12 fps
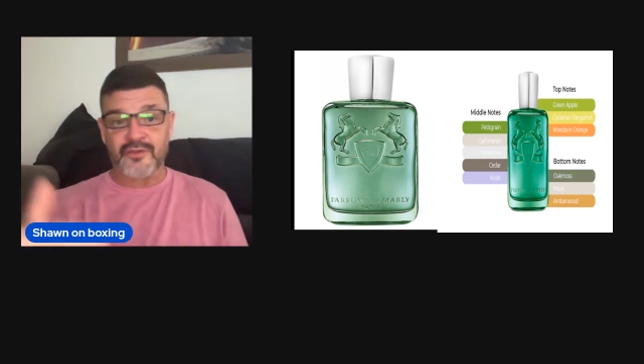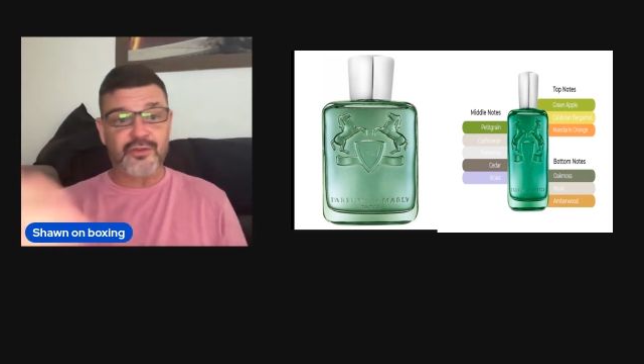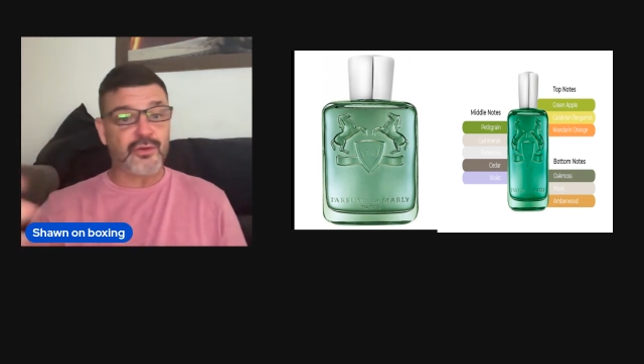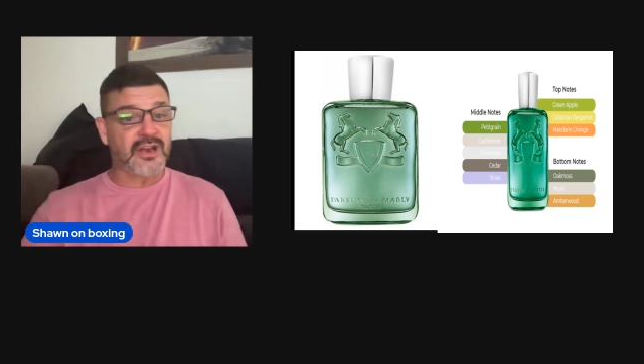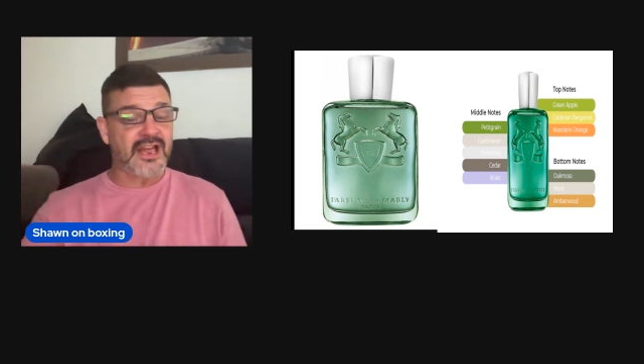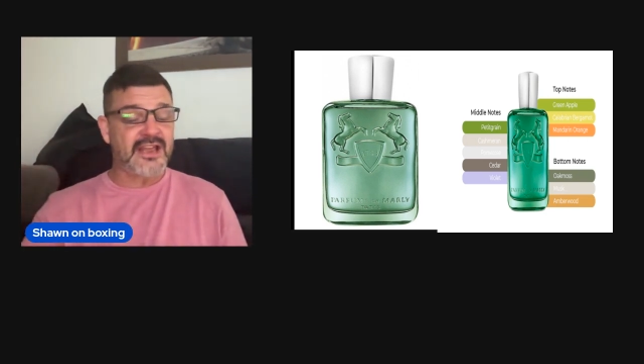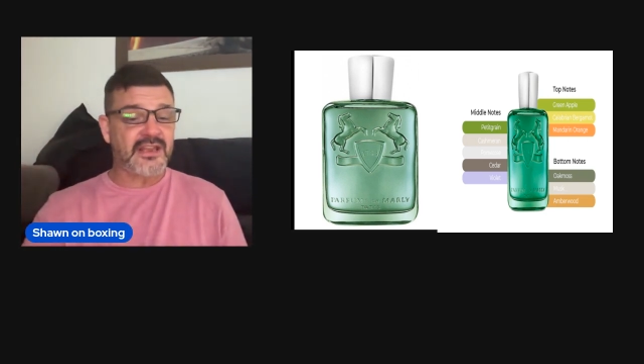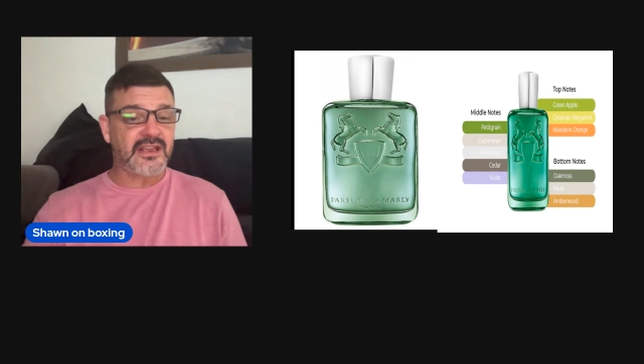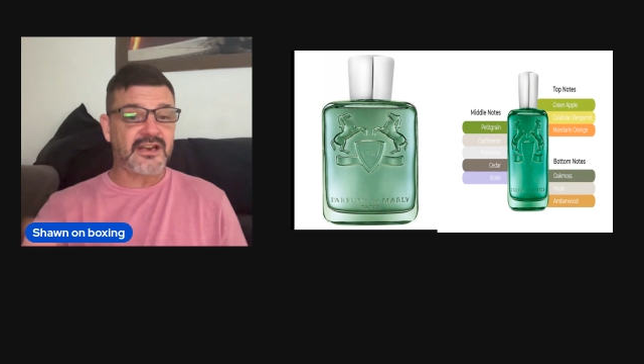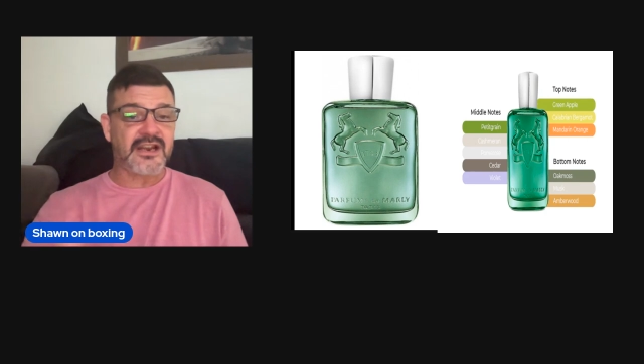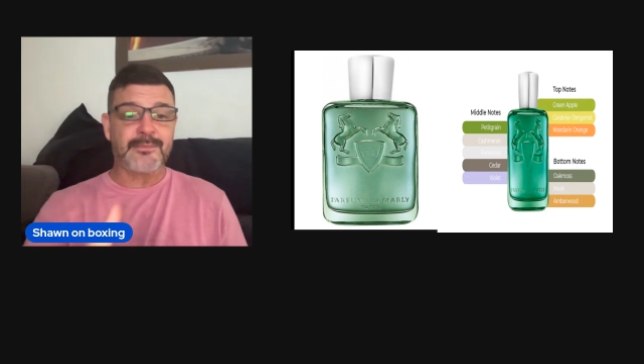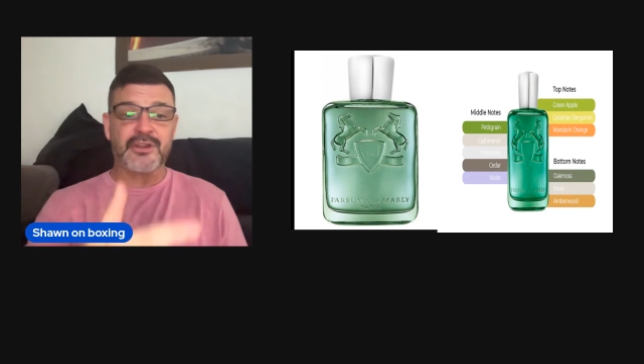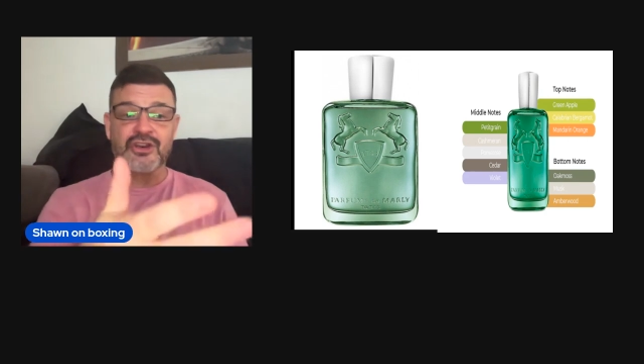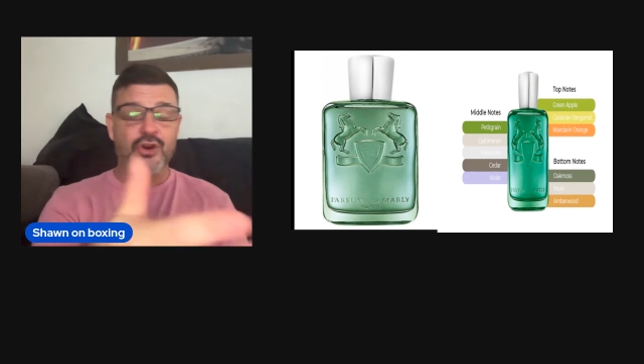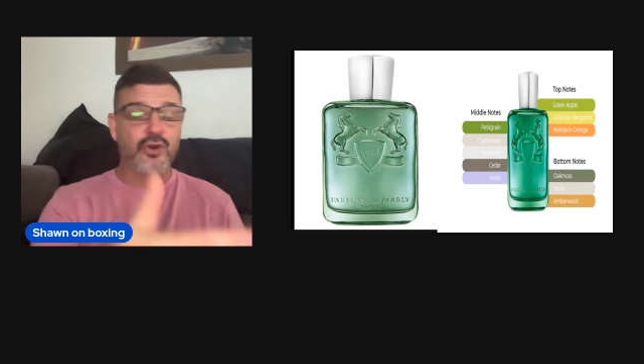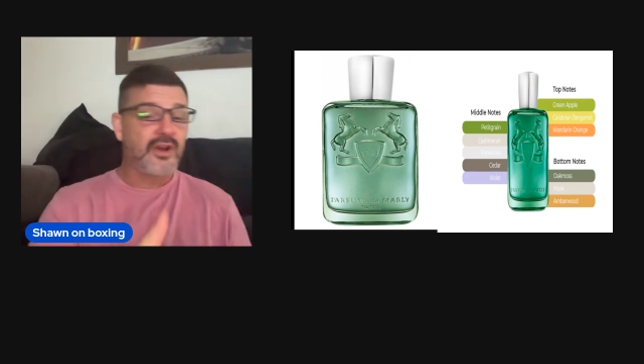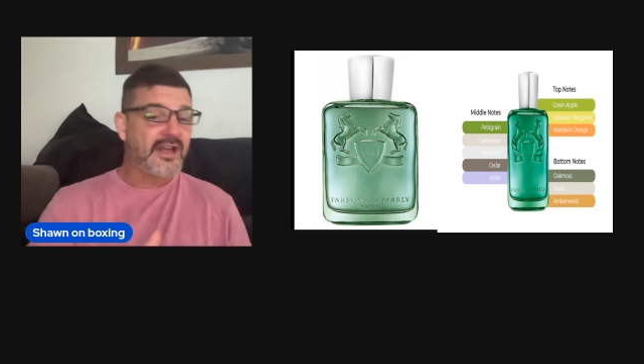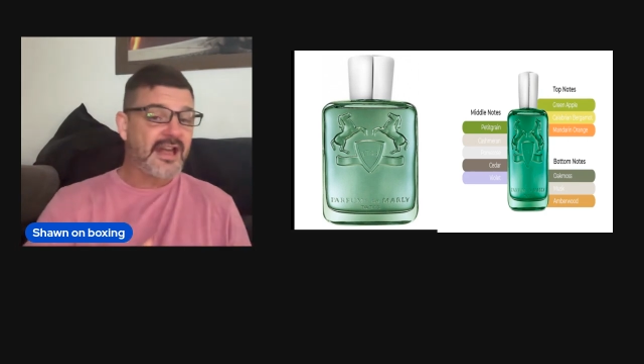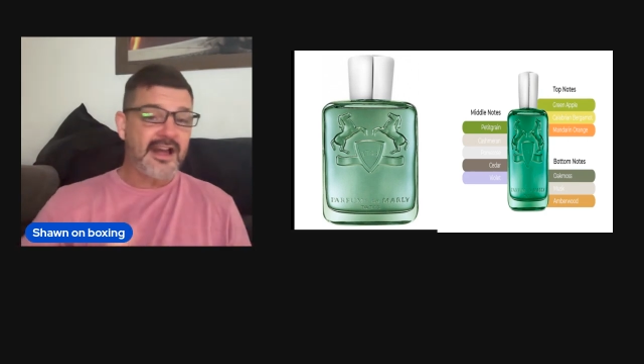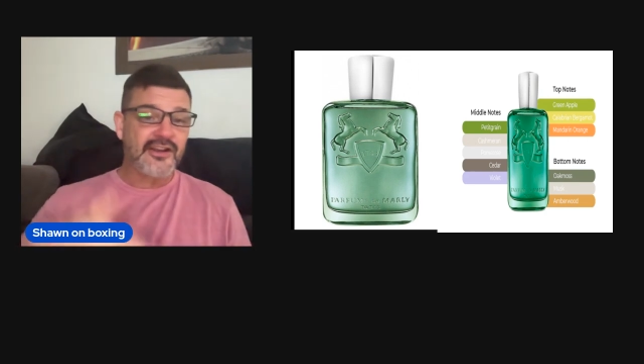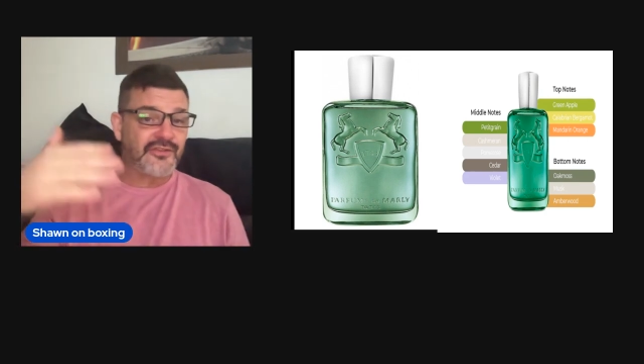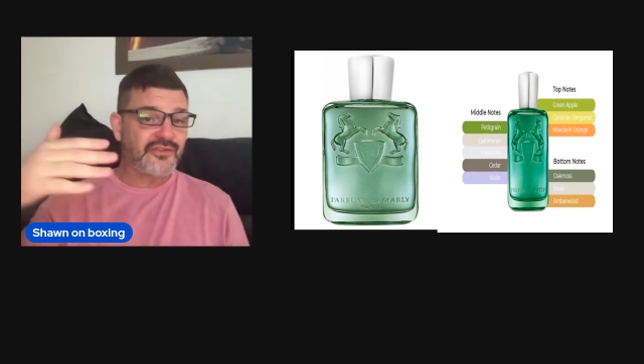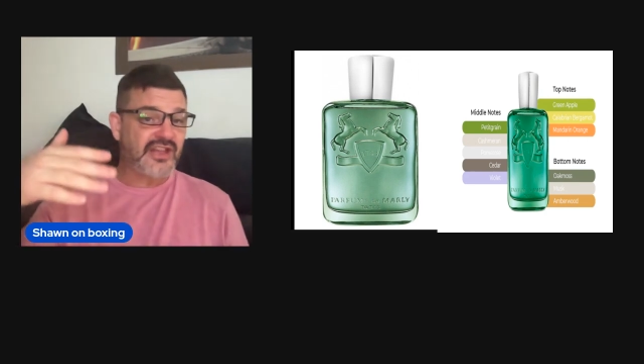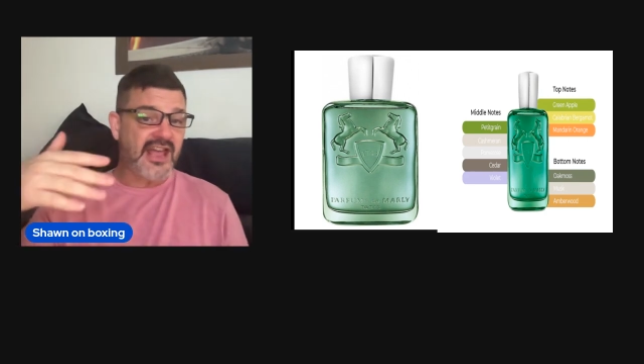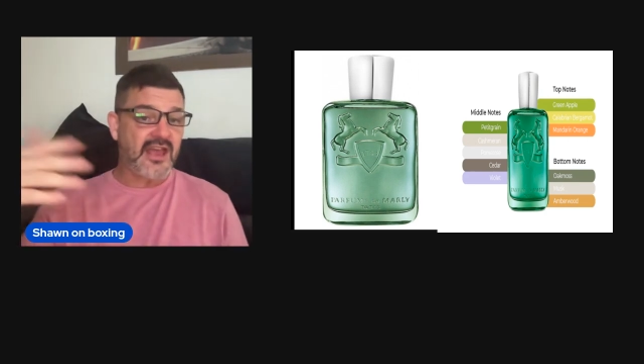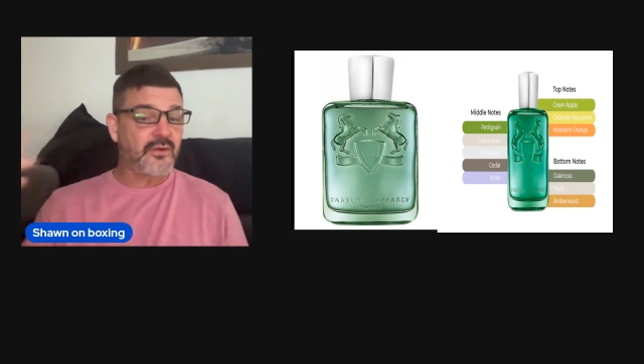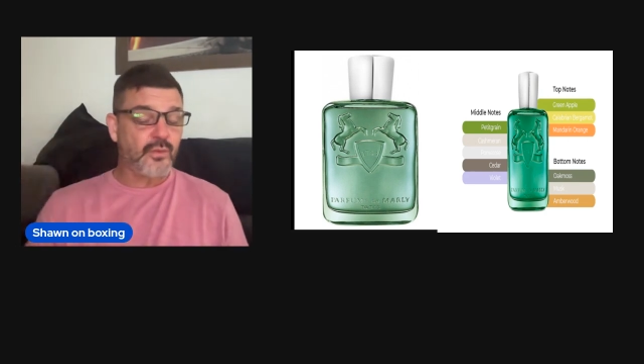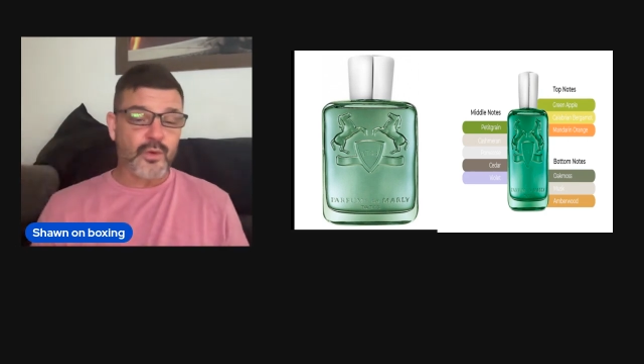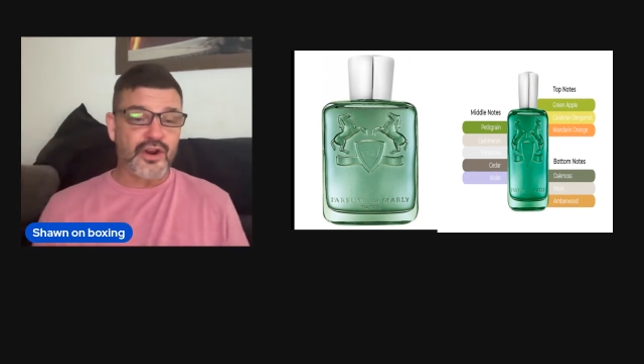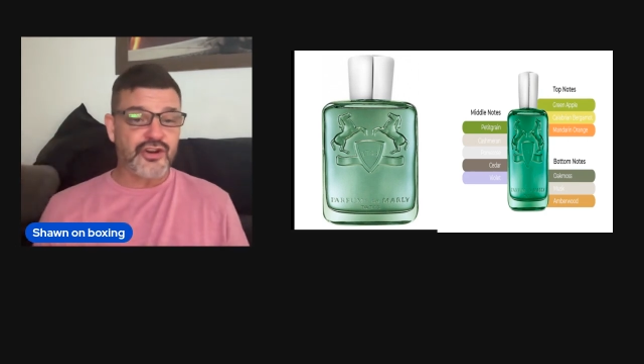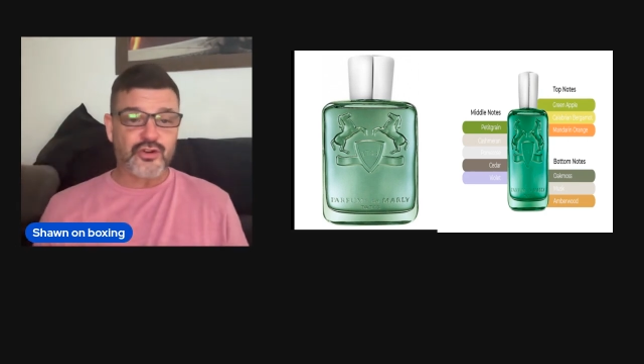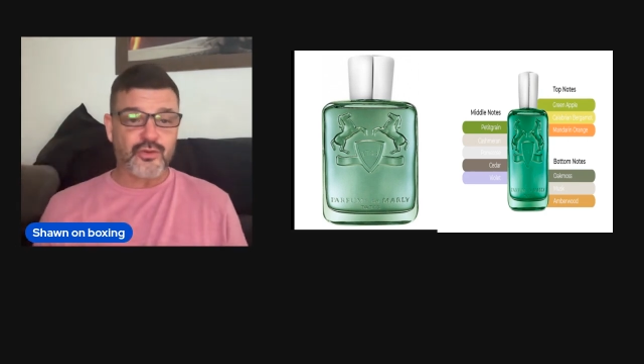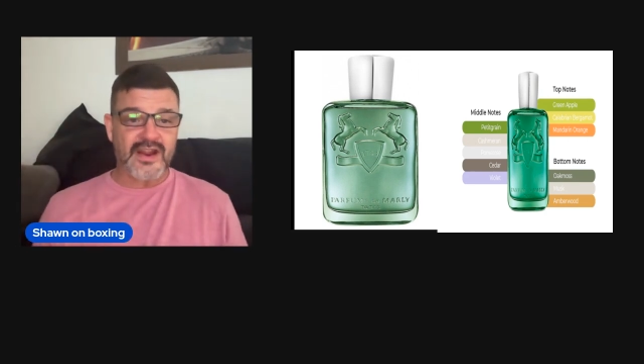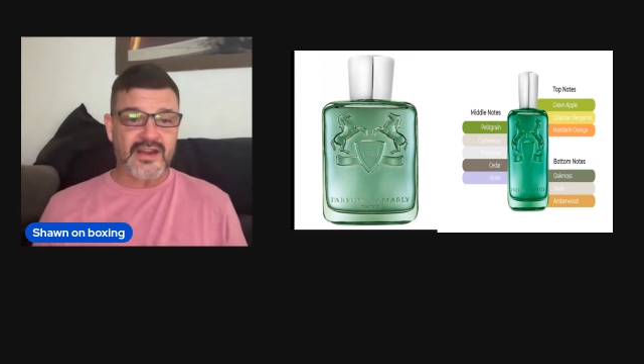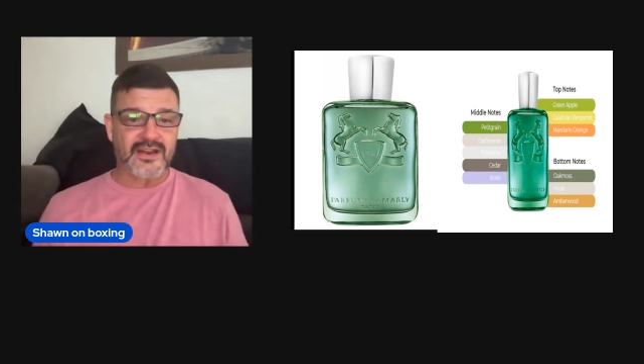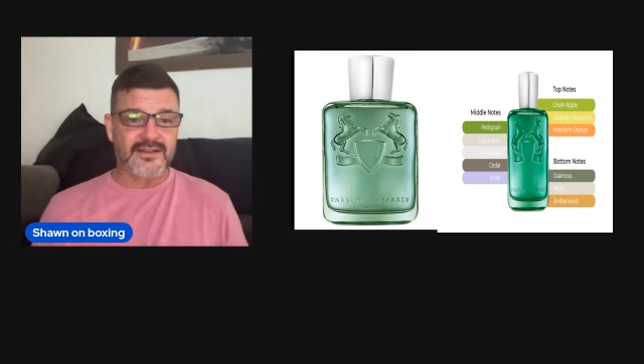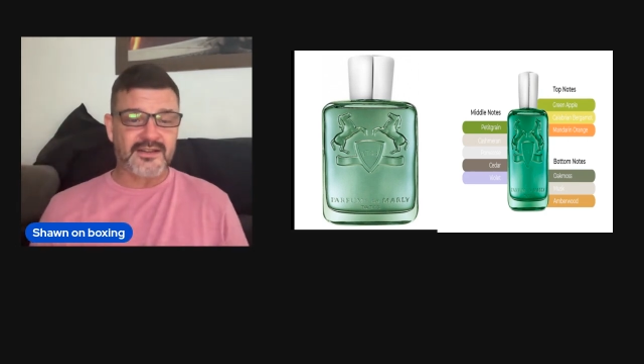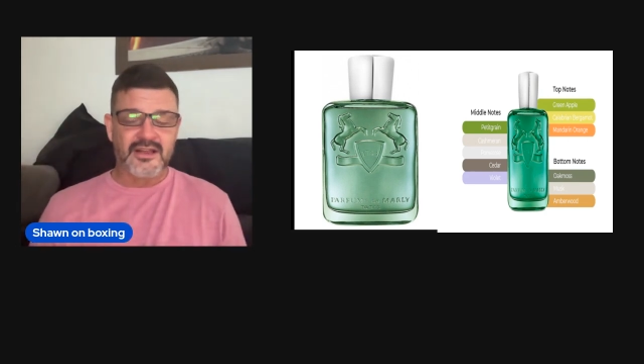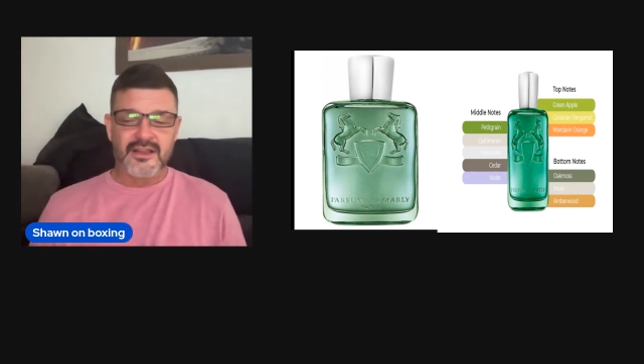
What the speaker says: If you like it, let me know. Out of 10, where do you rate it?